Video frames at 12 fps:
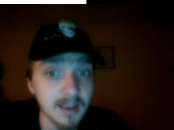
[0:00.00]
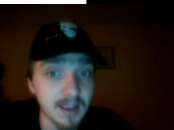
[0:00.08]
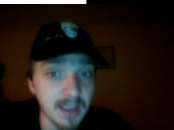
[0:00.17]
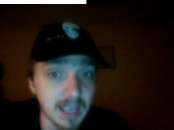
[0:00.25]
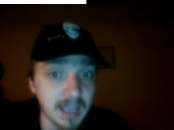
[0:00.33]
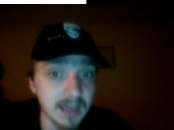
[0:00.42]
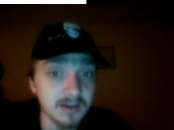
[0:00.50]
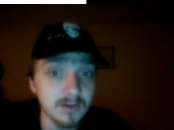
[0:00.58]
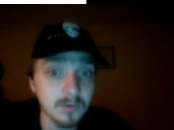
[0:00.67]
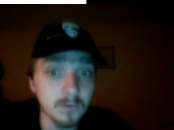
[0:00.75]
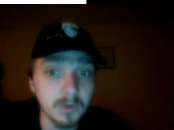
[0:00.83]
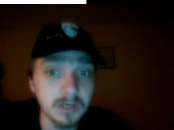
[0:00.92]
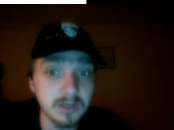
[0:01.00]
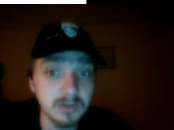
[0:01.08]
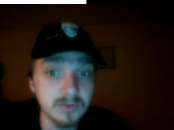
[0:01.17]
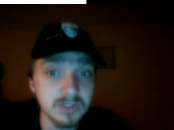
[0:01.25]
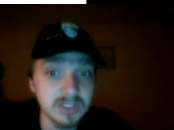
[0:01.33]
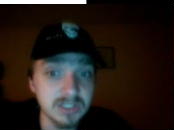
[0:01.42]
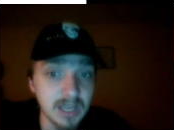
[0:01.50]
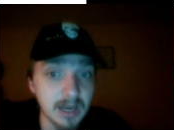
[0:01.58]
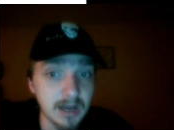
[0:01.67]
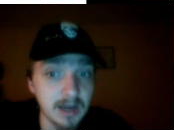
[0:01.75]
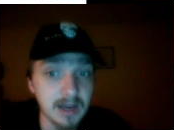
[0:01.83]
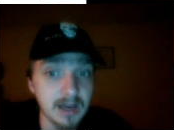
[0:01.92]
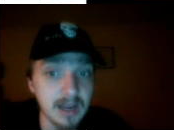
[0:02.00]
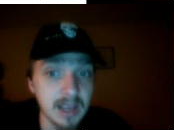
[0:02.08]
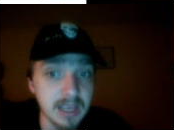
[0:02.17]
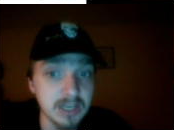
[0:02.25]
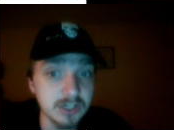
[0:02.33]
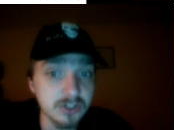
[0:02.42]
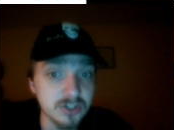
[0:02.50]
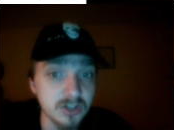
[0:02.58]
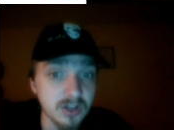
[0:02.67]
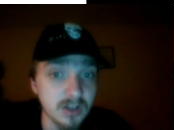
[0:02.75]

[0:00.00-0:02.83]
And when you send an age,